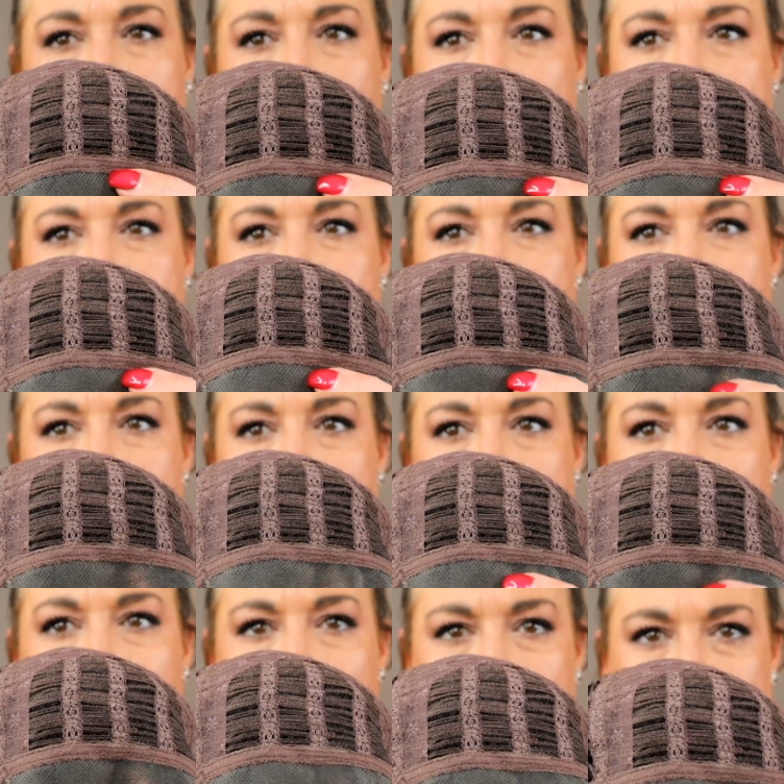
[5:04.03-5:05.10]
a part line if you
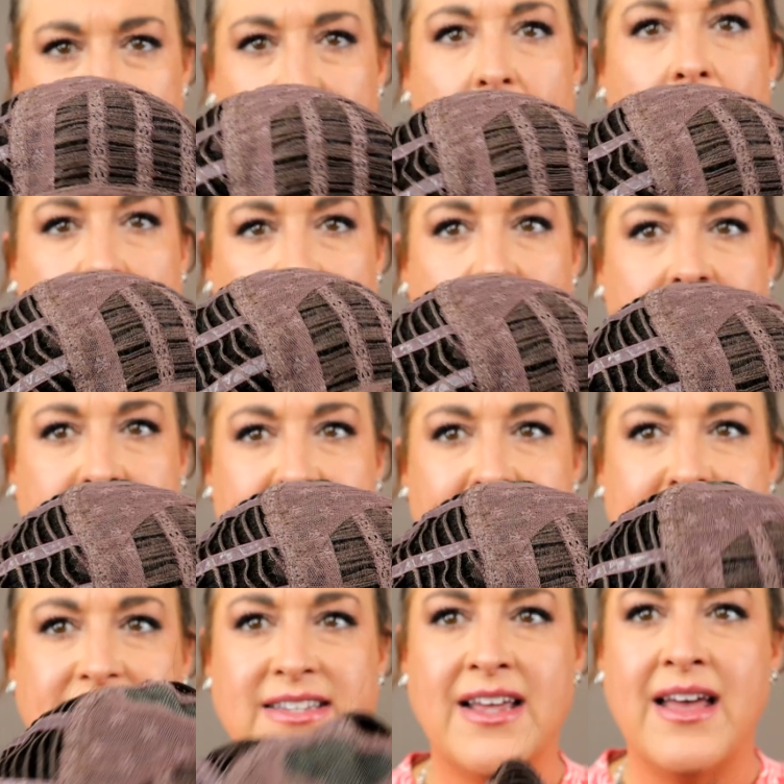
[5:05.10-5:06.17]
part it along
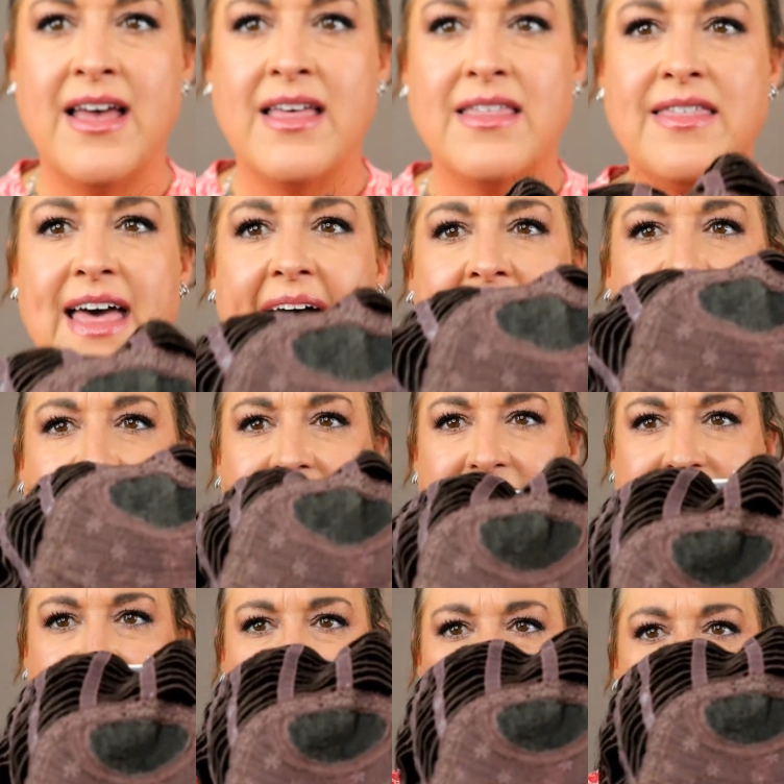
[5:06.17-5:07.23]
that. That
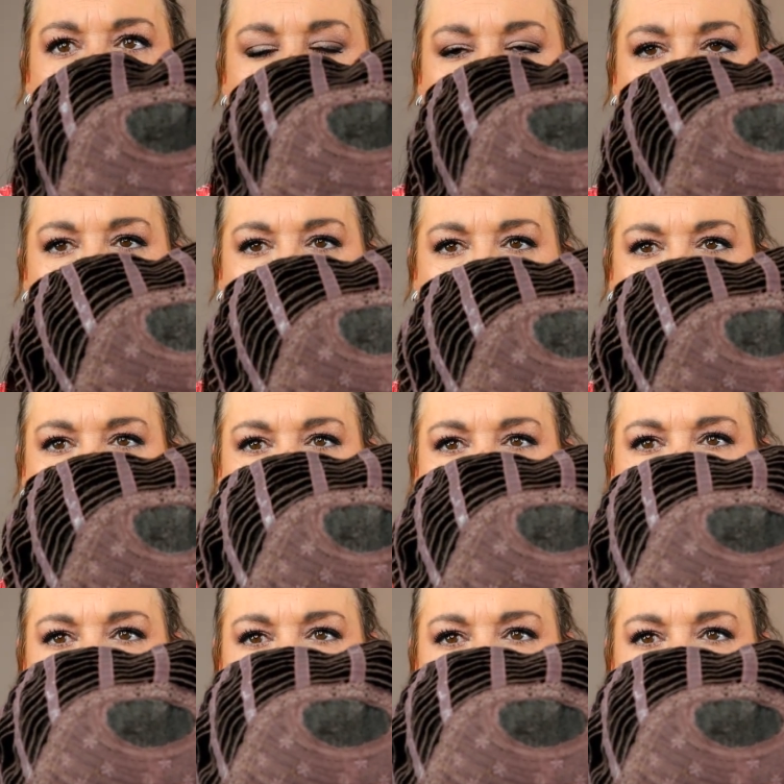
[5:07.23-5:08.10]
is the mono crown